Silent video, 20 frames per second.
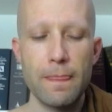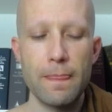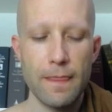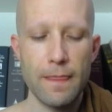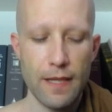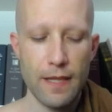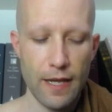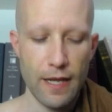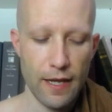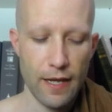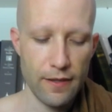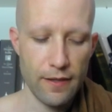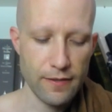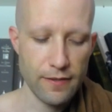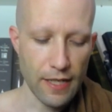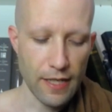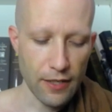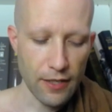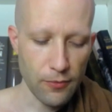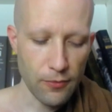The
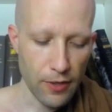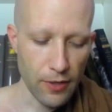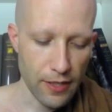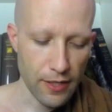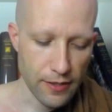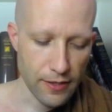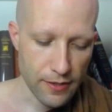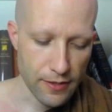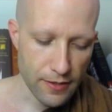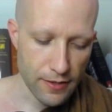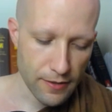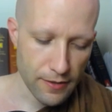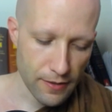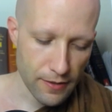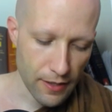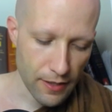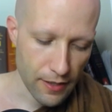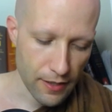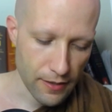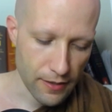second one
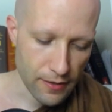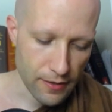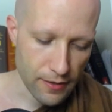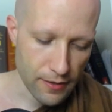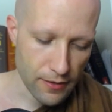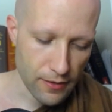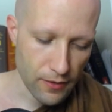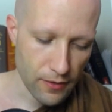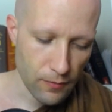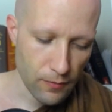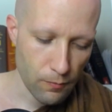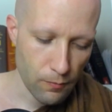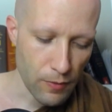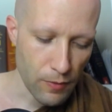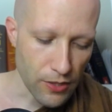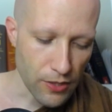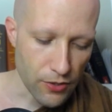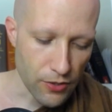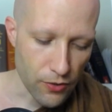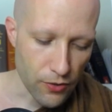is
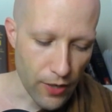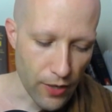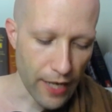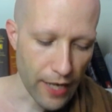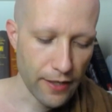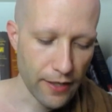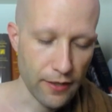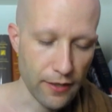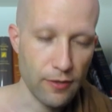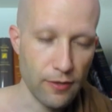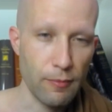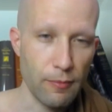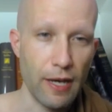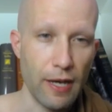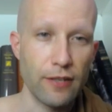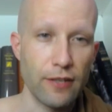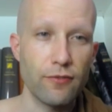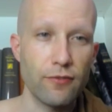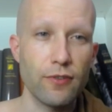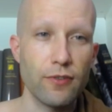misdirected
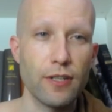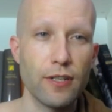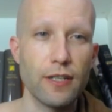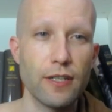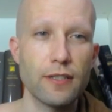mindfulness.